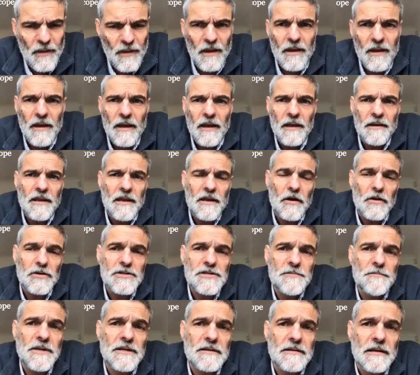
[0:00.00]
And then
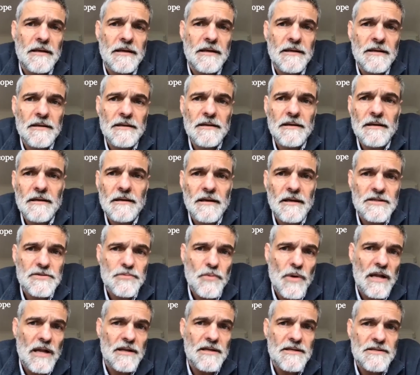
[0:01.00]
ultimately, as
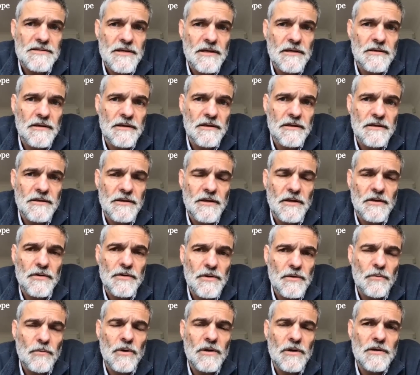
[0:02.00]
well as,
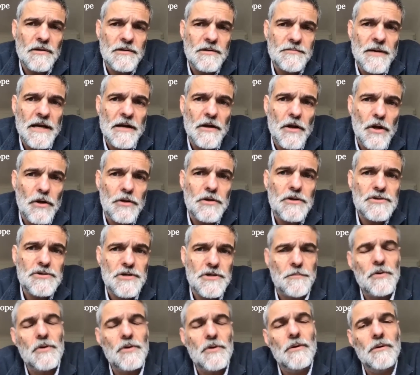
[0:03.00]
what is about
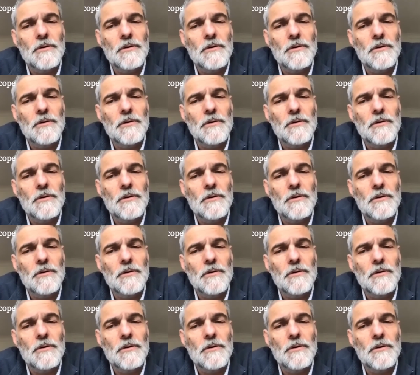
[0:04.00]
ownership?